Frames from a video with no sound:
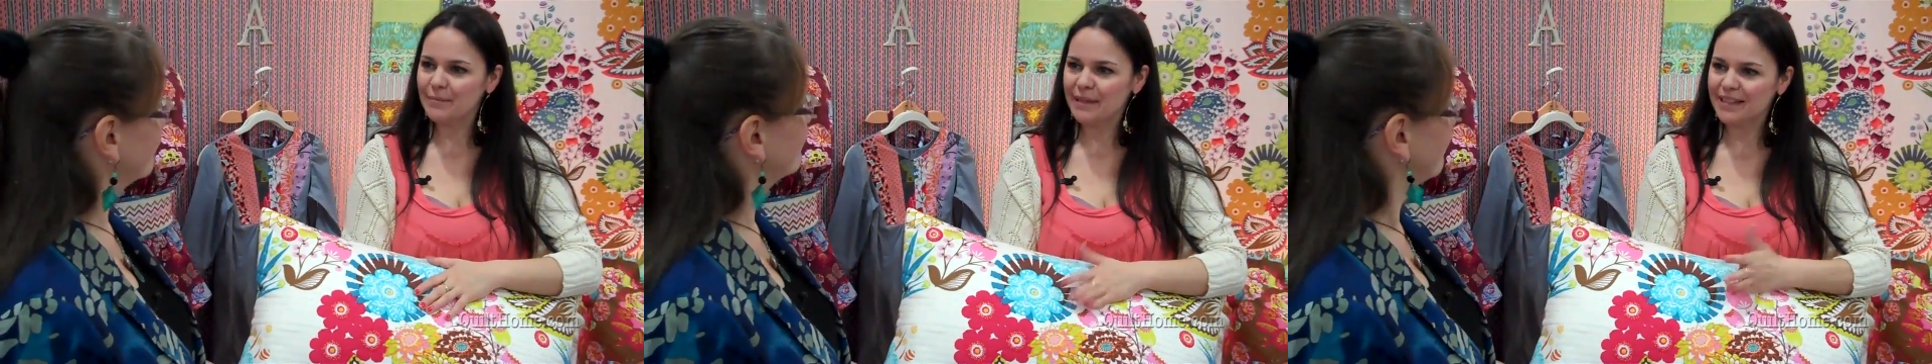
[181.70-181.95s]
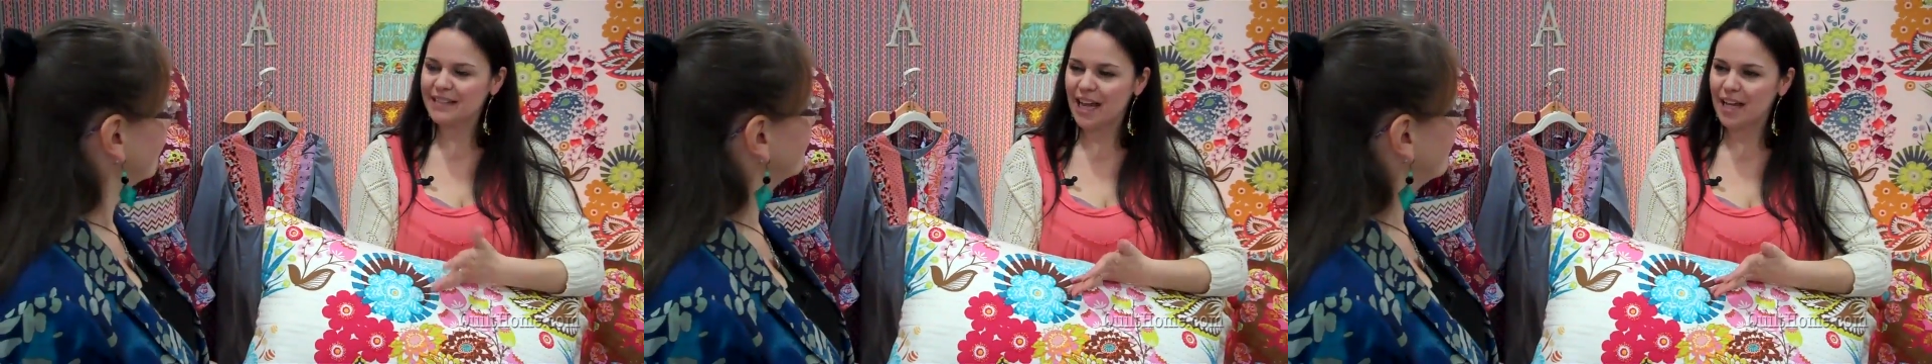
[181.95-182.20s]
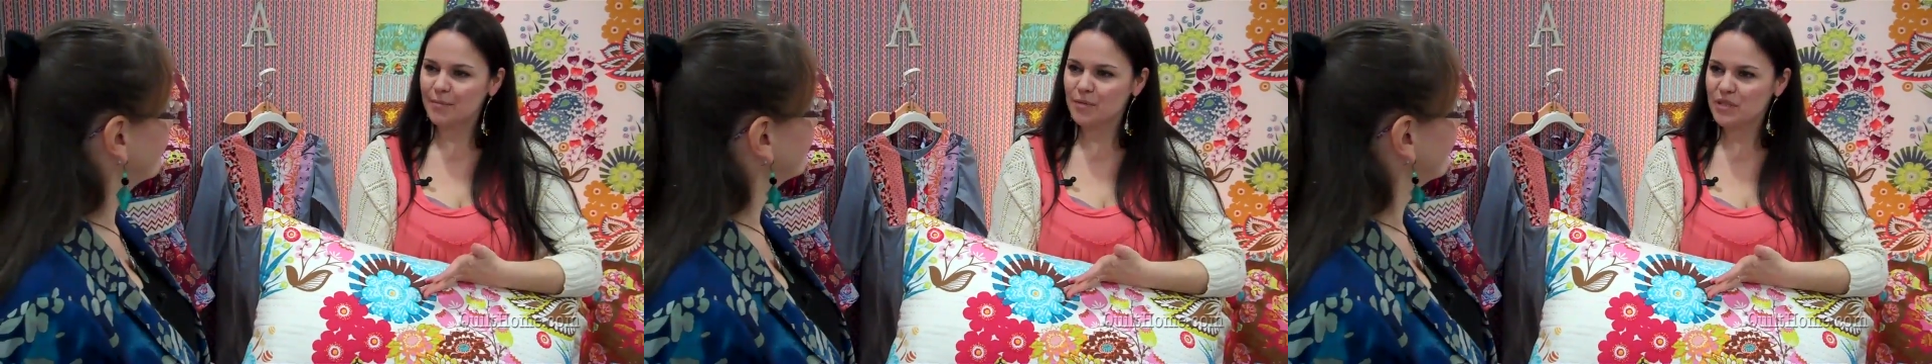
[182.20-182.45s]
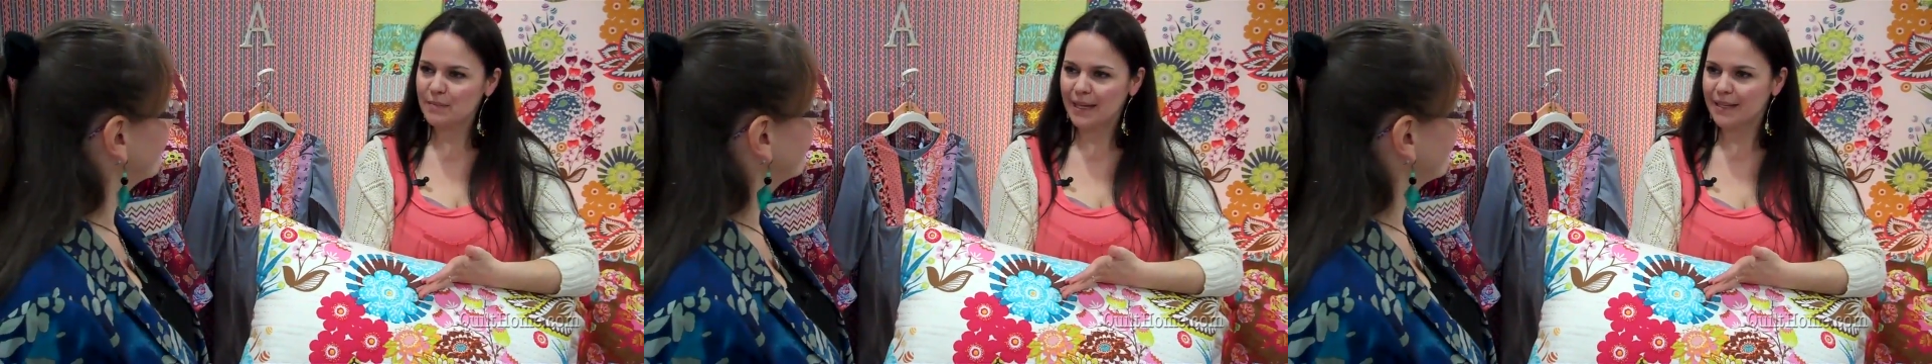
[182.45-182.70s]
but the time you
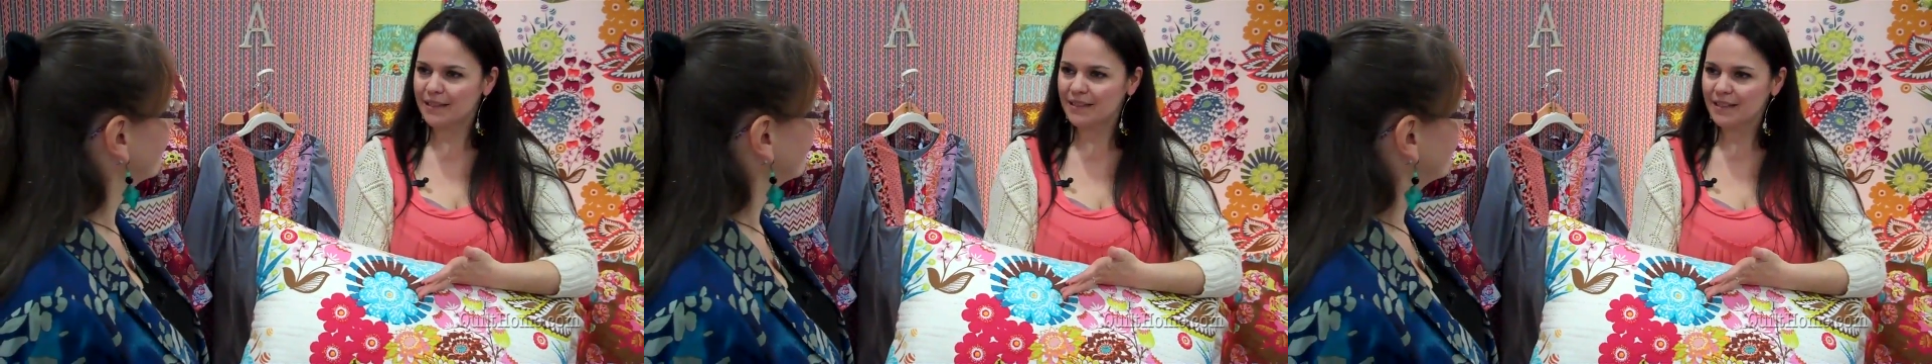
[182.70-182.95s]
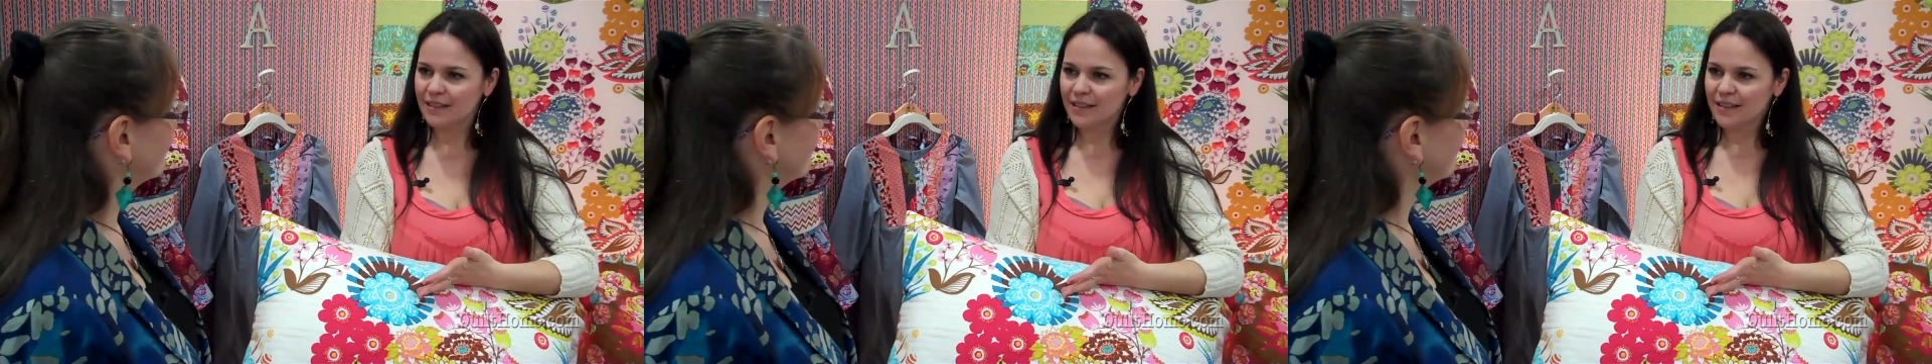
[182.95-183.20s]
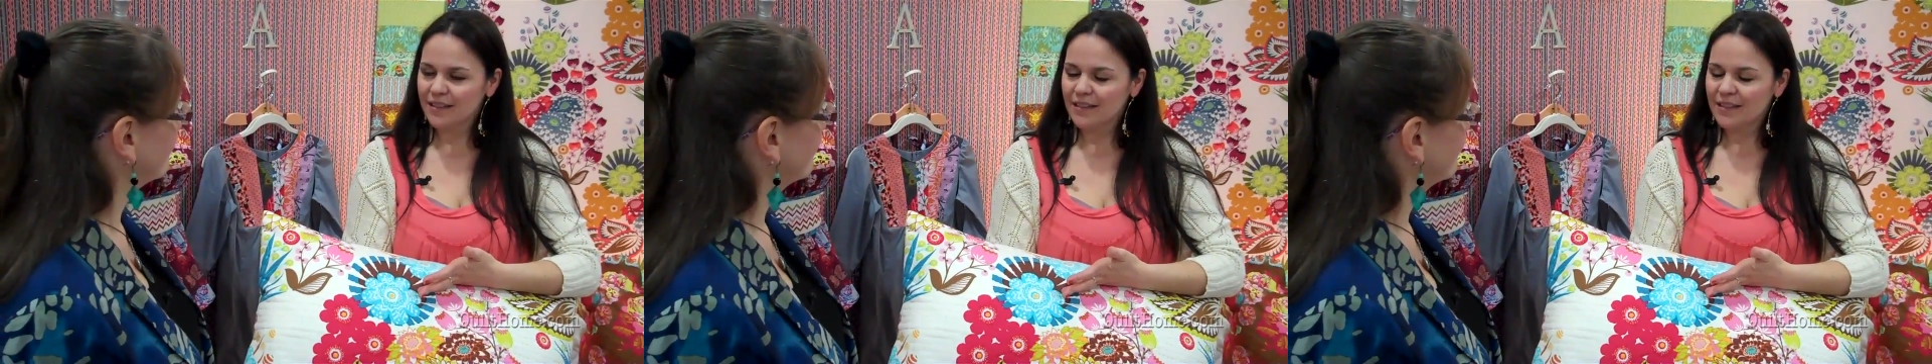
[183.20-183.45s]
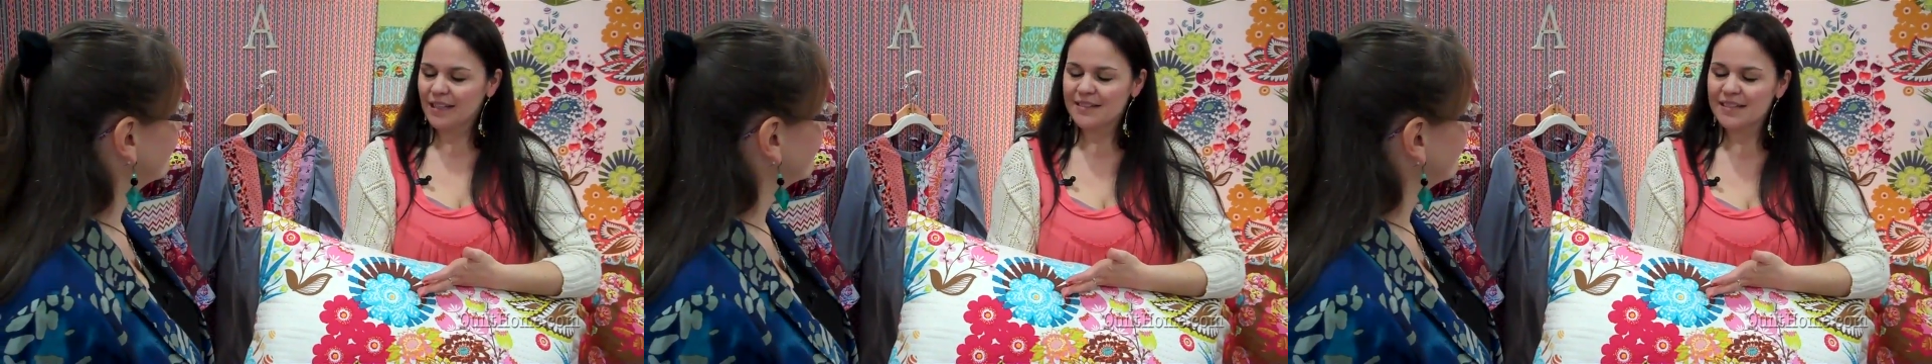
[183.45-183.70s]
spend,
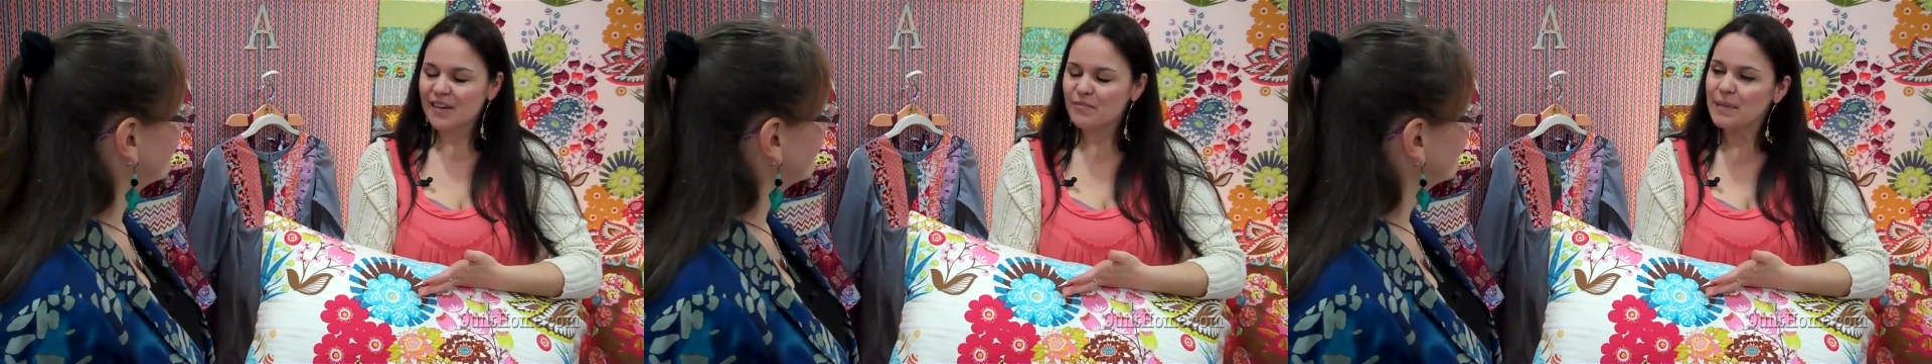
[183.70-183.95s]
instead of